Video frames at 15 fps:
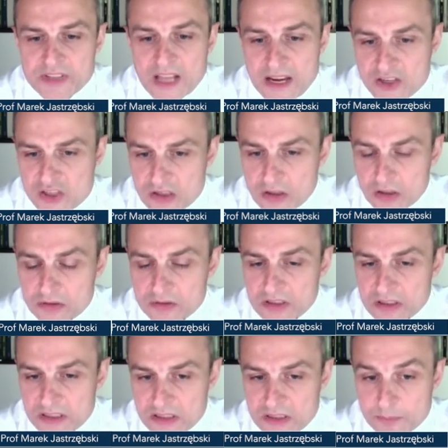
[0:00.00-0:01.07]
potential
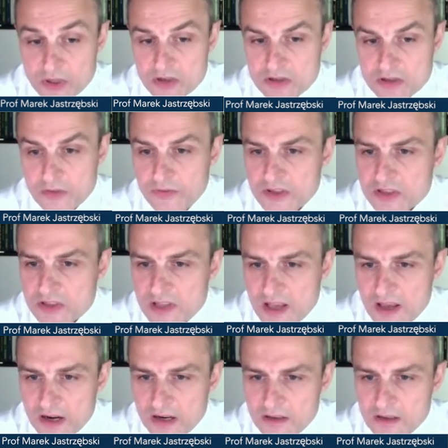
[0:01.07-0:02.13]
on the lead, because if it's
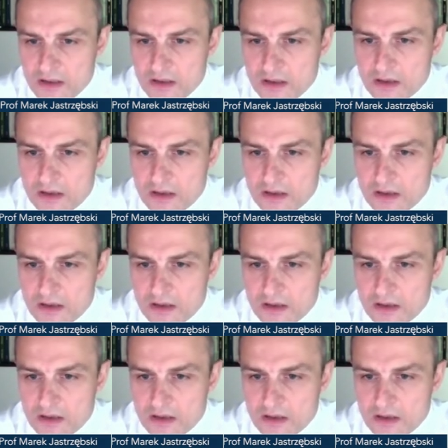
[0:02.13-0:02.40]
there,